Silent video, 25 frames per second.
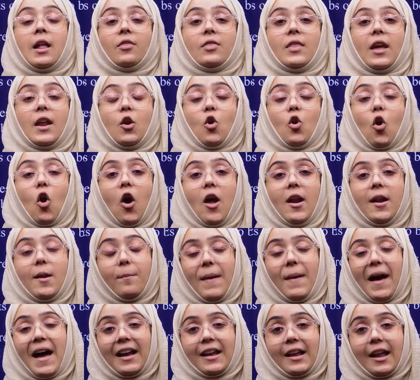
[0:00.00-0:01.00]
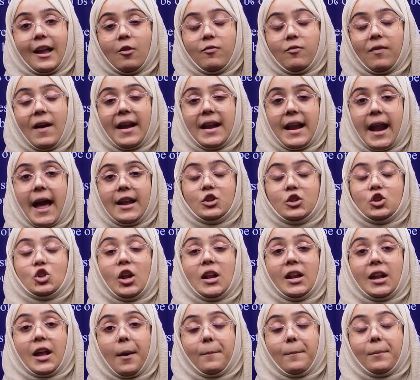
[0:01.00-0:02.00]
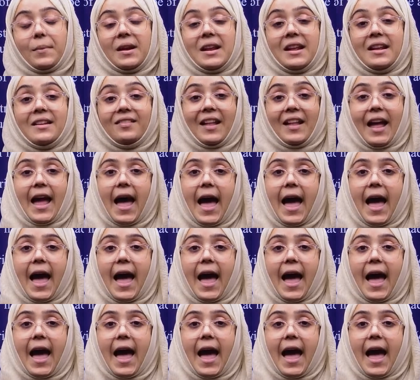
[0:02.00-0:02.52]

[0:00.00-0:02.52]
the non-banking financial companies